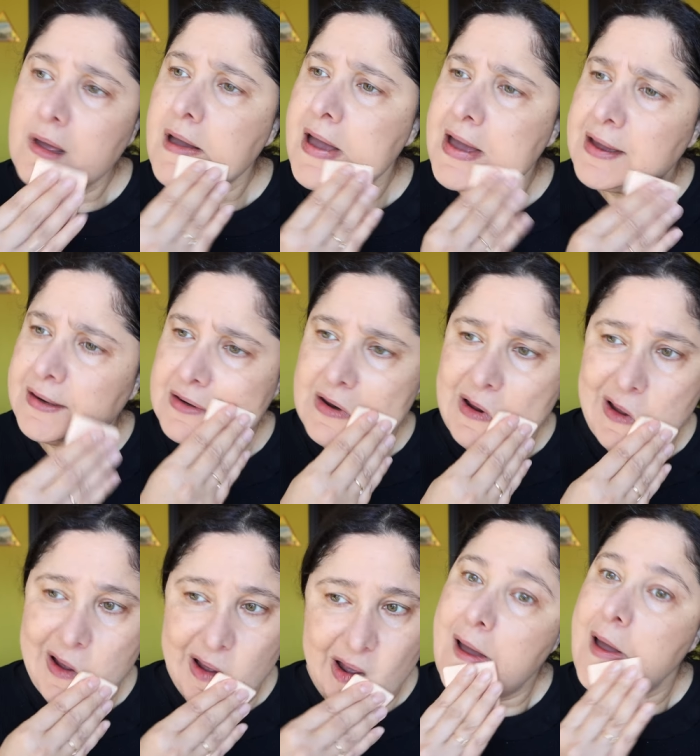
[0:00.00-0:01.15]
And
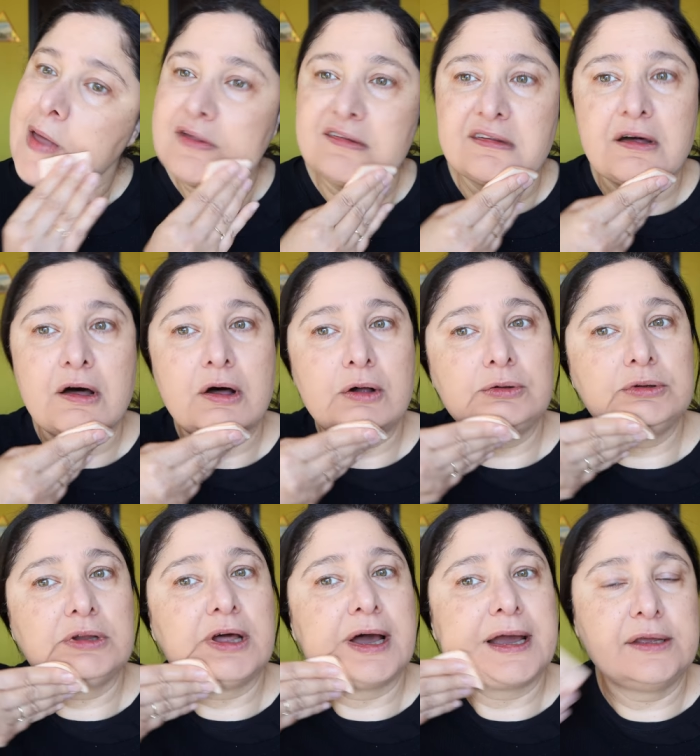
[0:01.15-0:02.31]
this whole
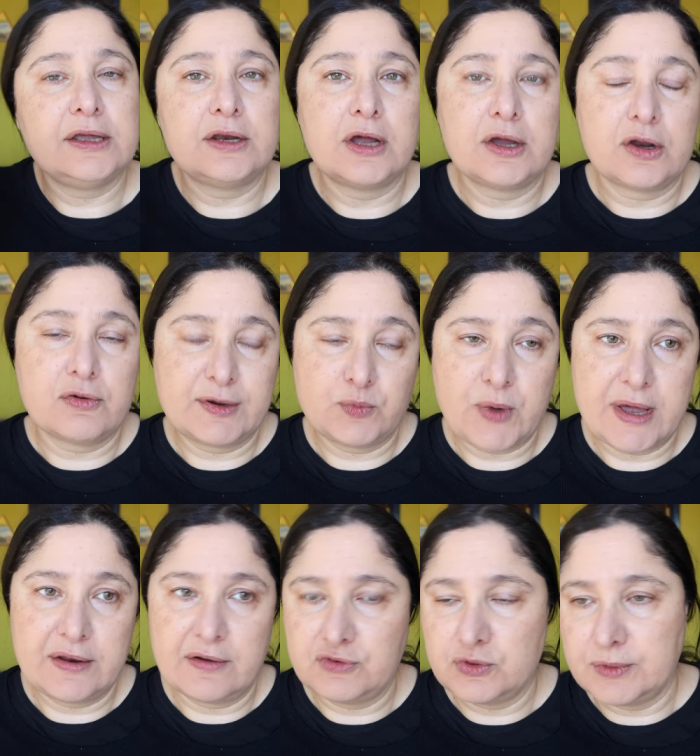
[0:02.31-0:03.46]
like, you know, correct way
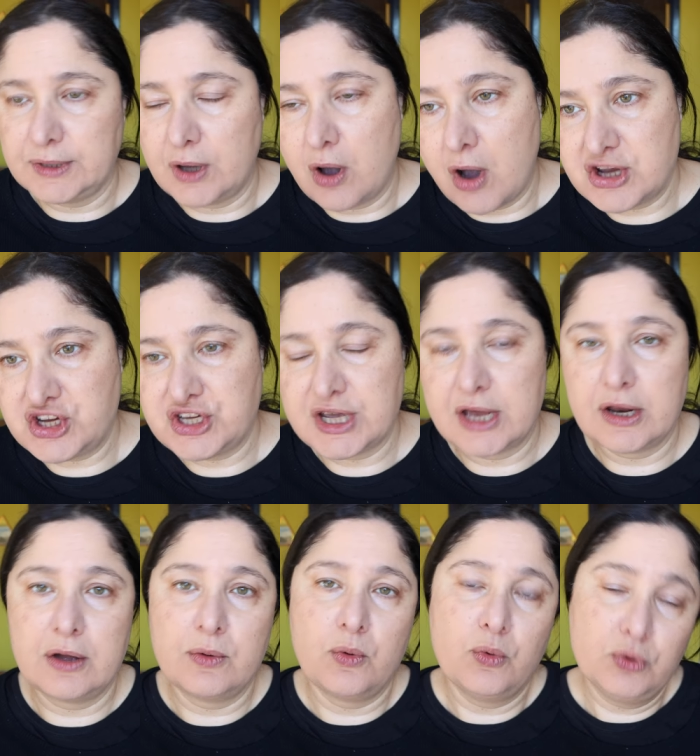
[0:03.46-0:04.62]
of doing
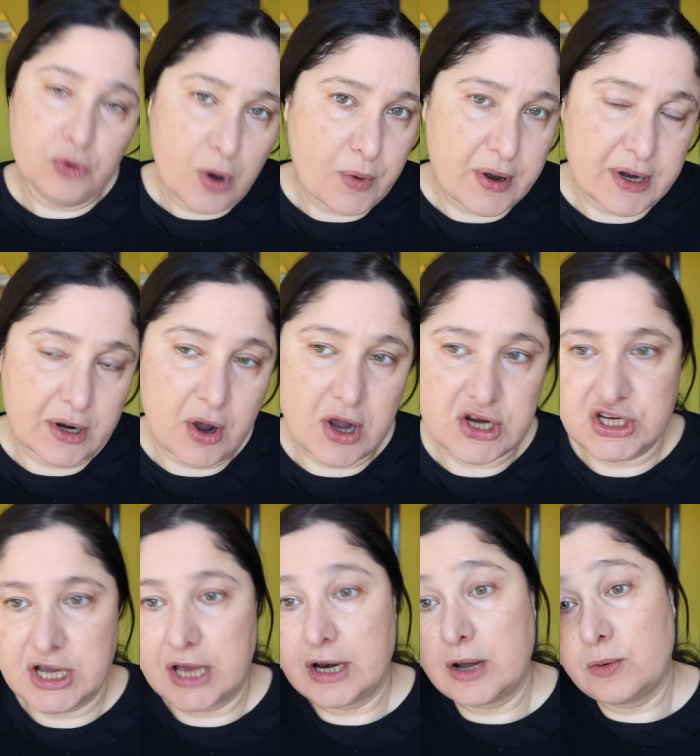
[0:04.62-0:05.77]
eyeshadow or not wearing
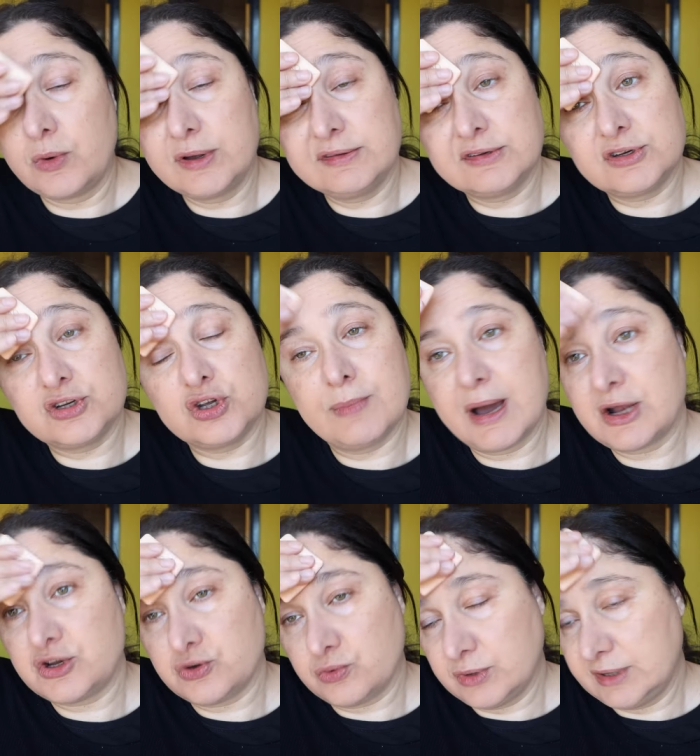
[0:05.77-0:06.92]
eyeshadow or is it too
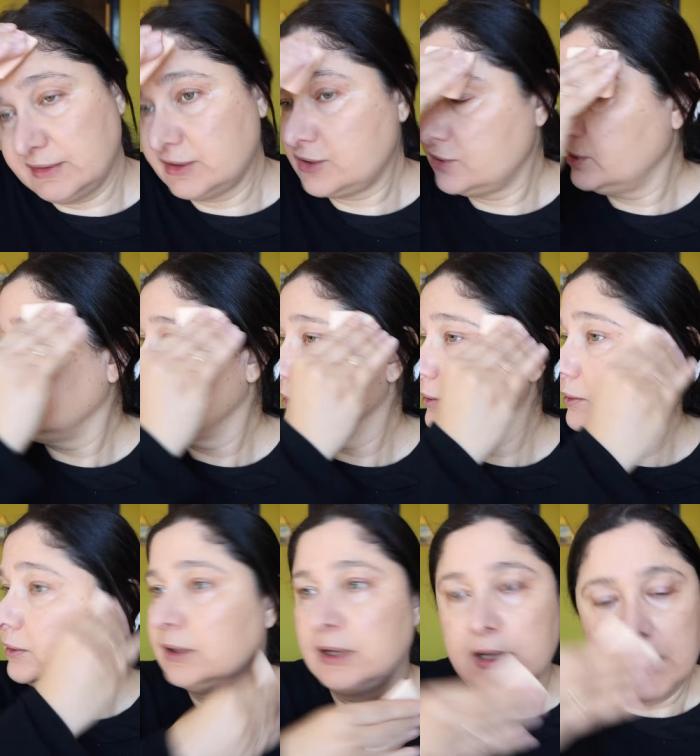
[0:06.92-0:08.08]
much or is it too
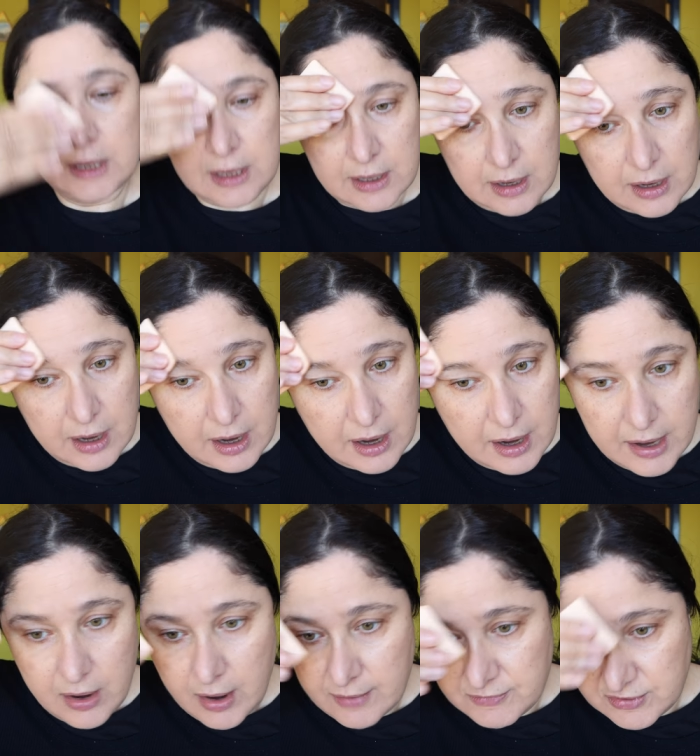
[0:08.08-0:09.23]
little. I,
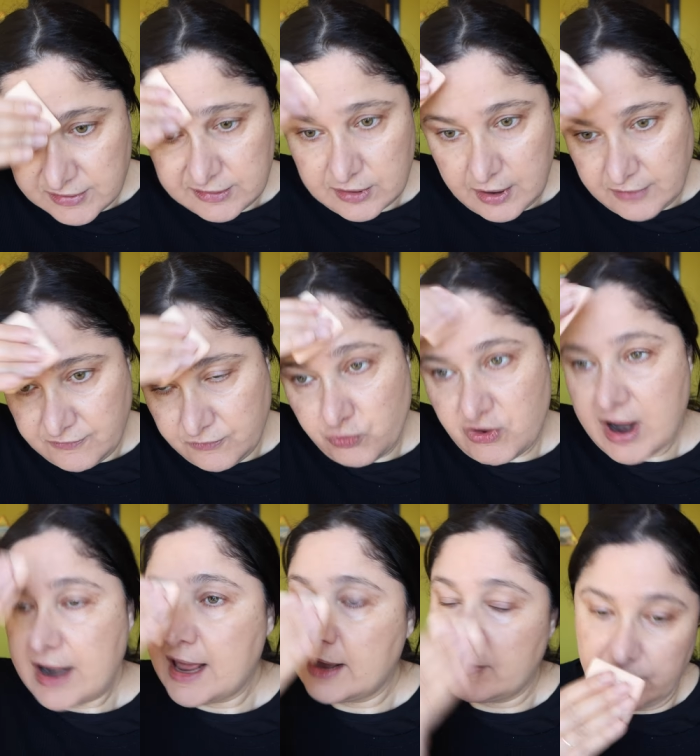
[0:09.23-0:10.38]
I've just, I've run
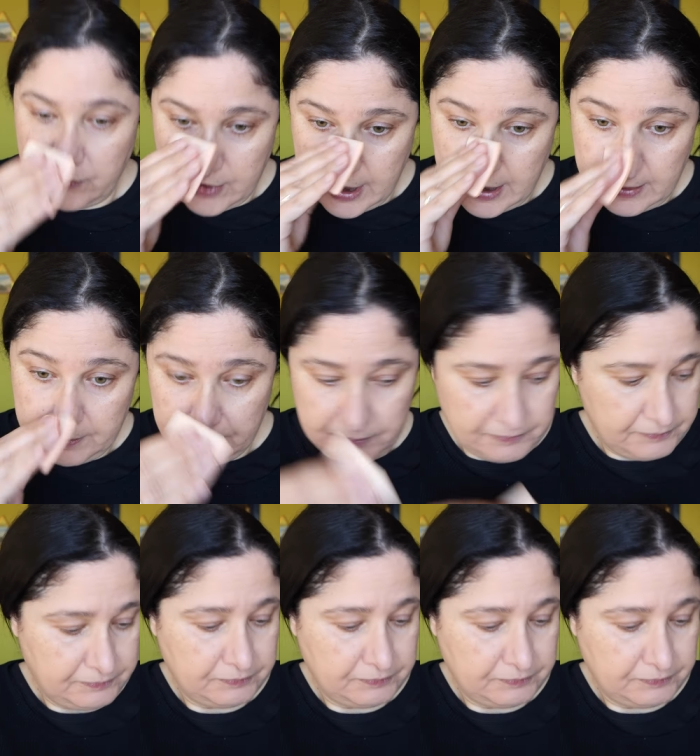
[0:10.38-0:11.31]
out of um,